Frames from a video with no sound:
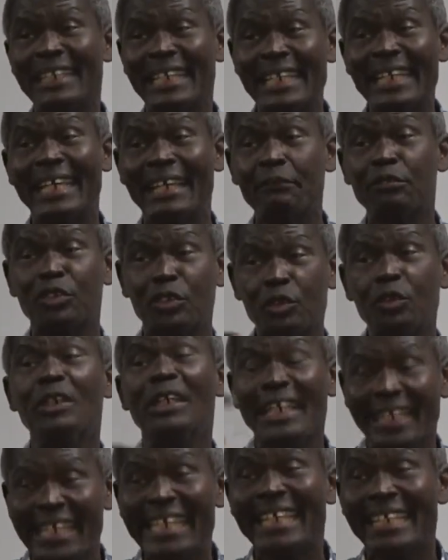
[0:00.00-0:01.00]
he gives you,
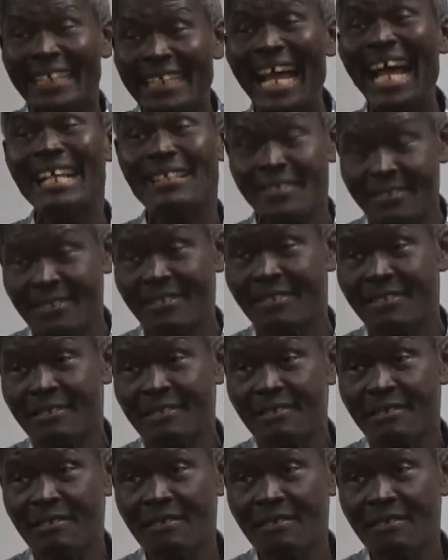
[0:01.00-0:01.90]
he does it